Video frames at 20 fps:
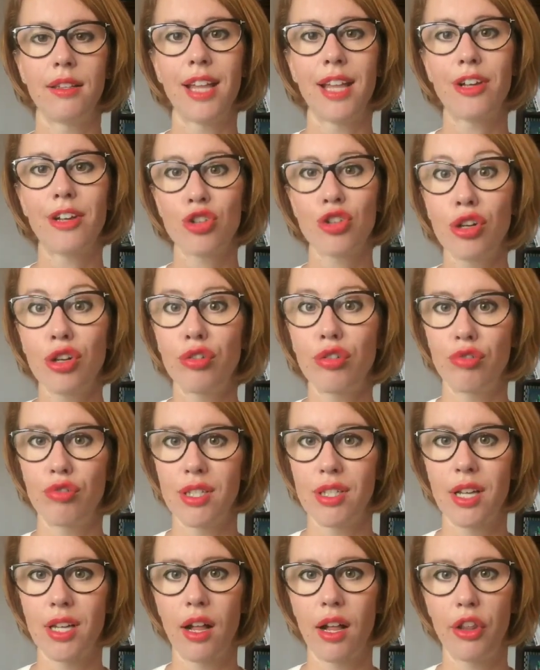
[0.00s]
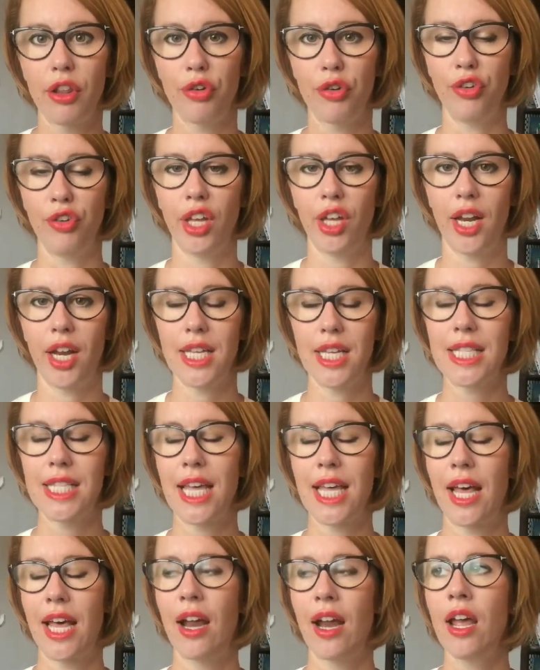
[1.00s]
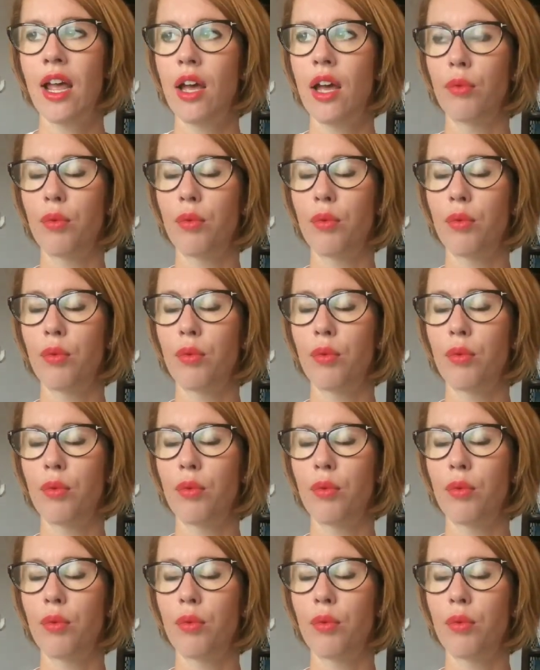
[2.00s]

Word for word: the natural result of it is that